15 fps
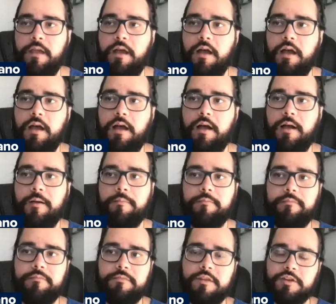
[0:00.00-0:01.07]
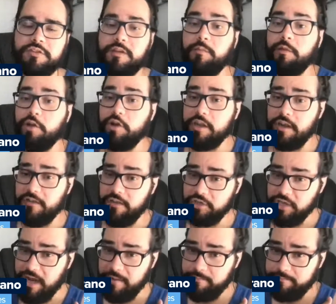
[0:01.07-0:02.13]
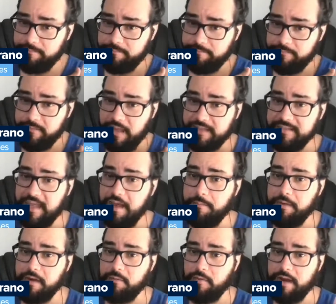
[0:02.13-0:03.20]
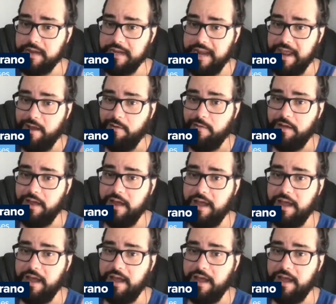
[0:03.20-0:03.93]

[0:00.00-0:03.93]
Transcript: learning on the job that's happening right now.